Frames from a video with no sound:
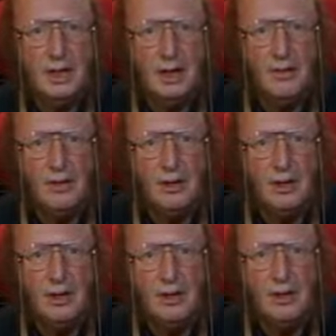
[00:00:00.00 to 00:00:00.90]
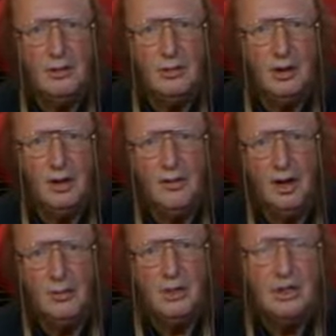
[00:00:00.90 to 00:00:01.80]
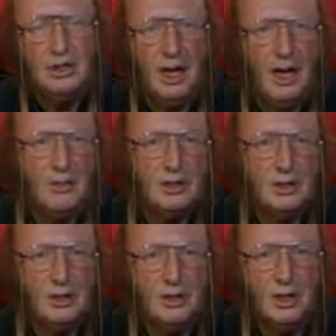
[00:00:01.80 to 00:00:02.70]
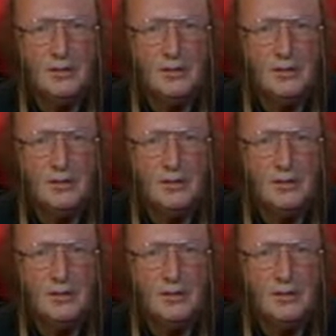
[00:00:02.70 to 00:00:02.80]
lover and her new boyfriend, which is absolutely...